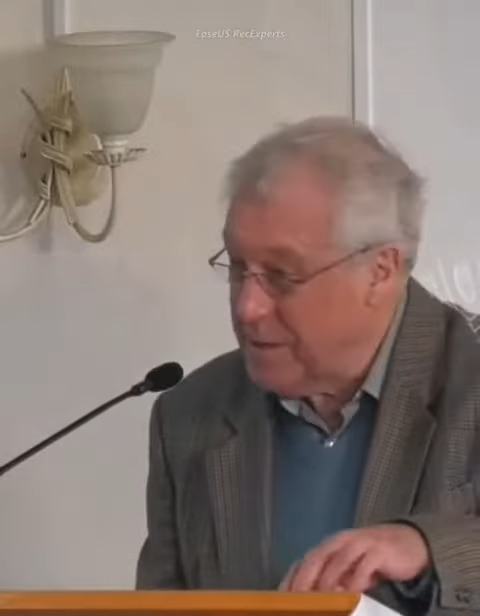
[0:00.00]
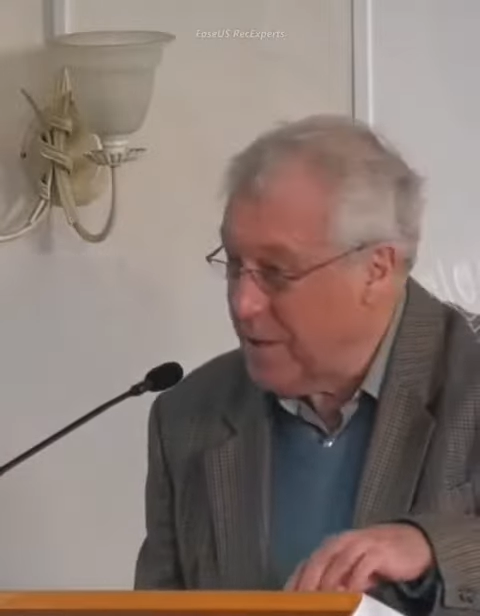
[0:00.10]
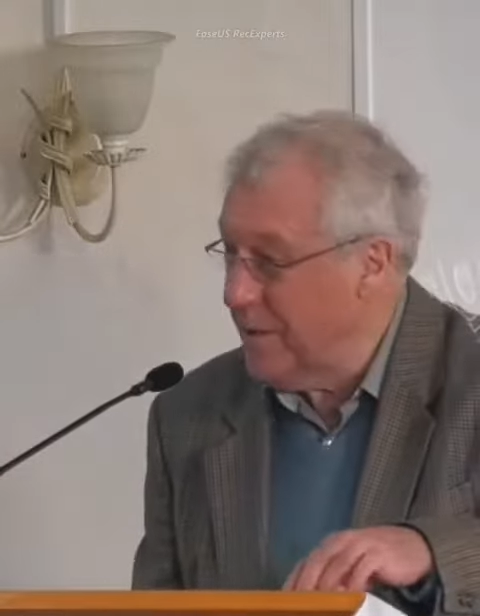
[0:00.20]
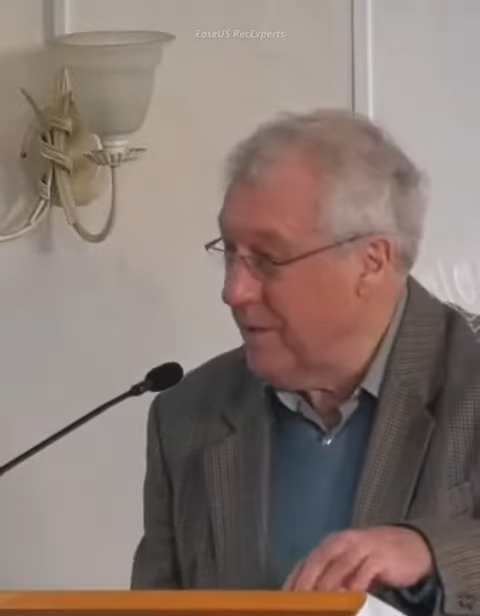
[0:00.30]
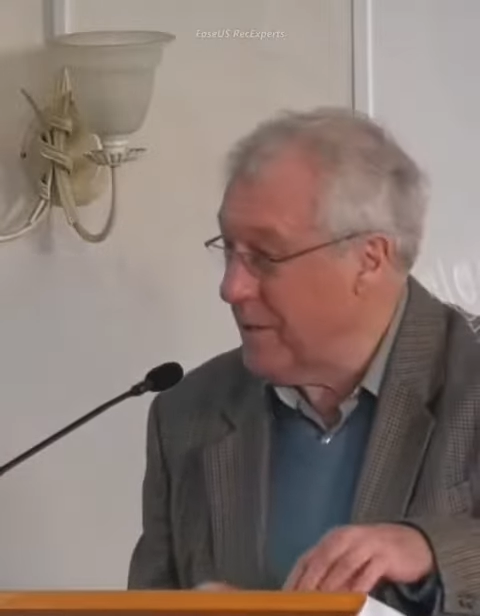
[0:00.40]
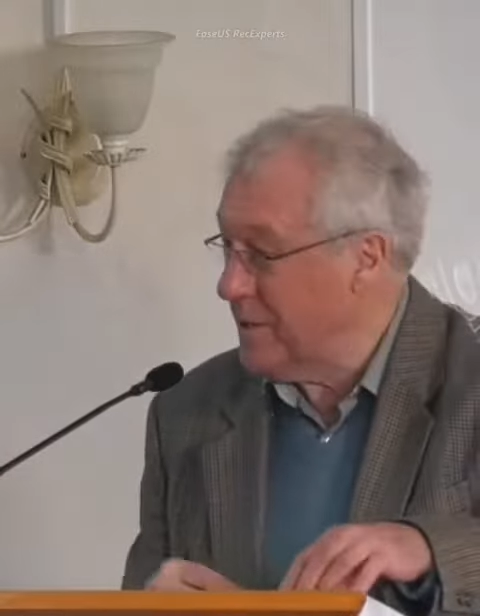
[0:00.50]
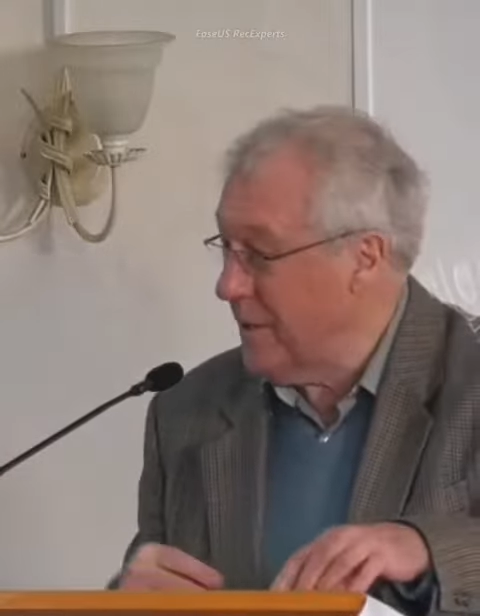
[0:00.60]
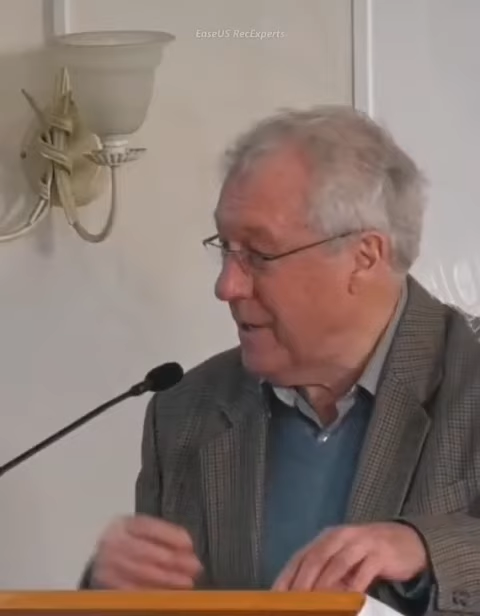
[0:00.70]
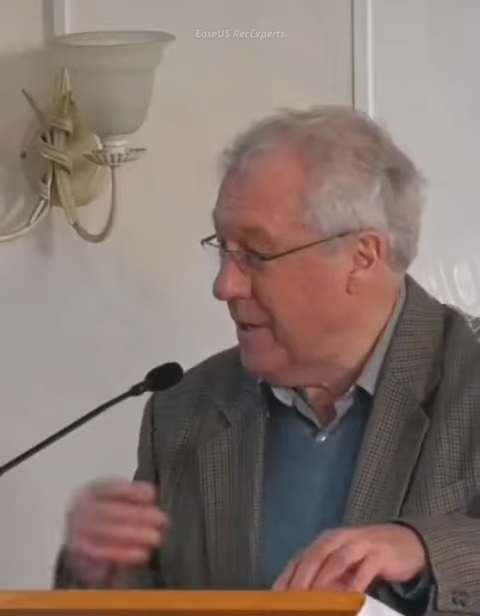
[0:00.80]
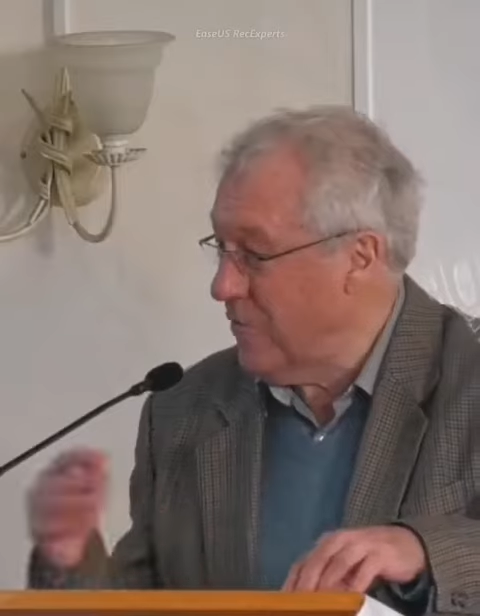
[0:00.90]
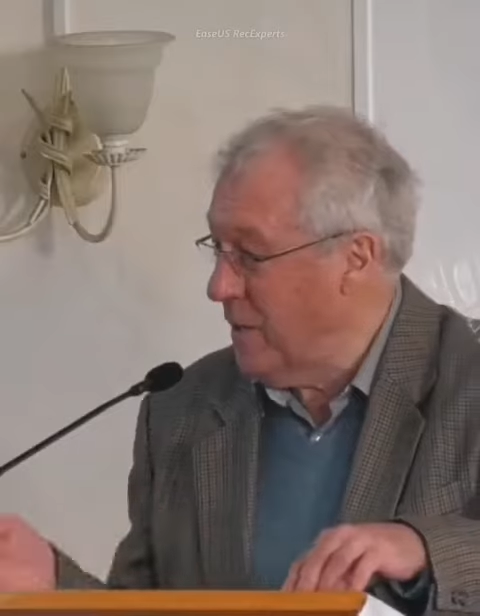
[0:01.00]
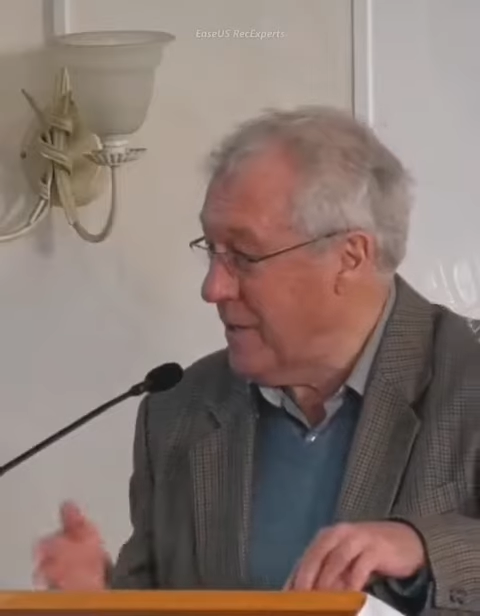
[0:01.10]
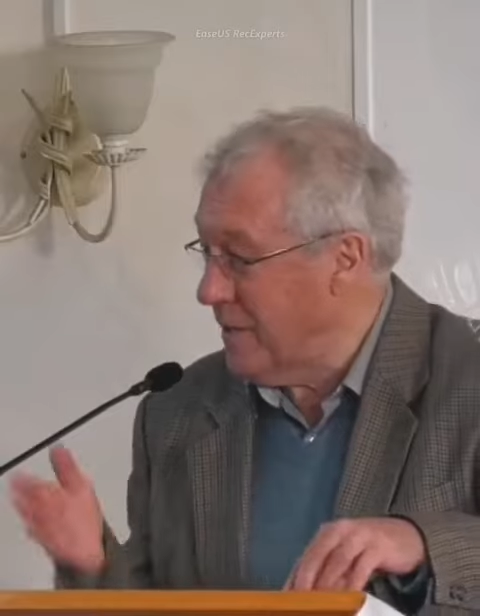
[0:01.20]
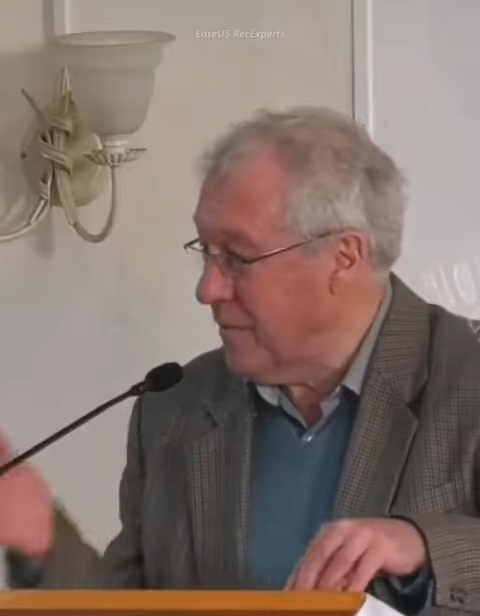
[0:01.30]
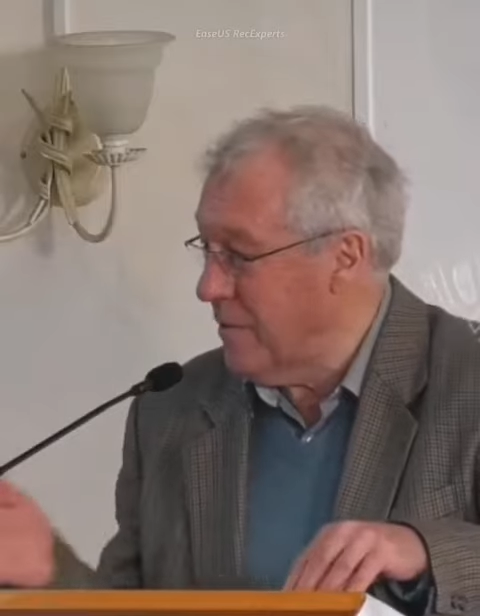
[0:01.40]
China, actually, they have already,
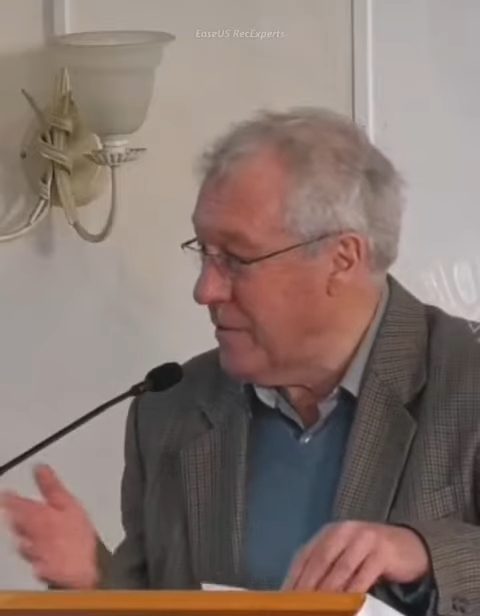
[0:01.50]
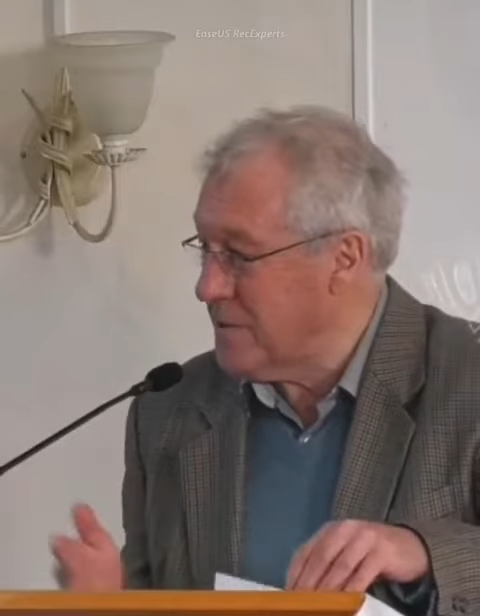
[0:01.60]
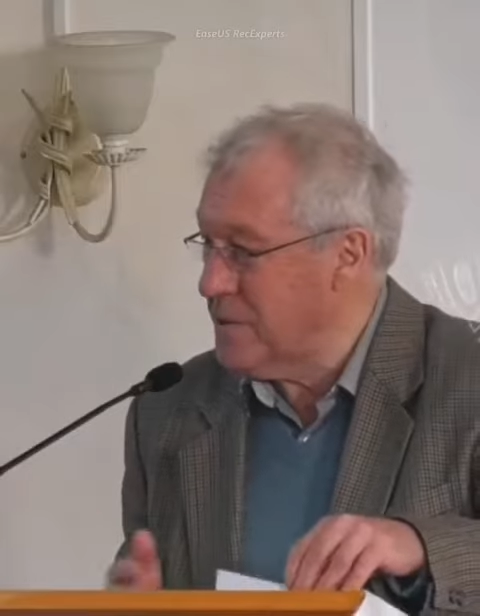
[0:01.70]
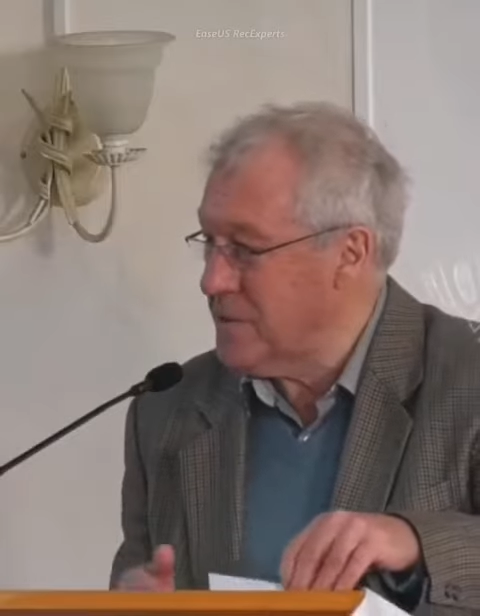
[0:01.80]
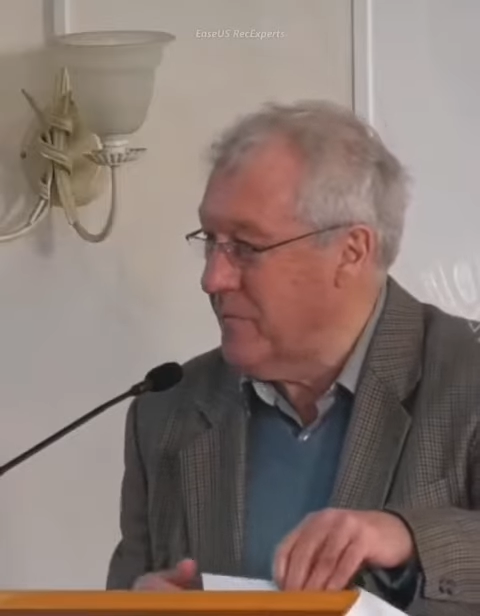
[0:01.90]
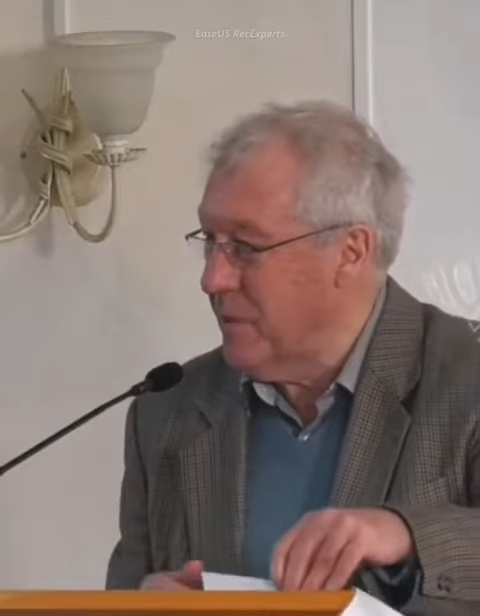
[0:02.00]
they've got the system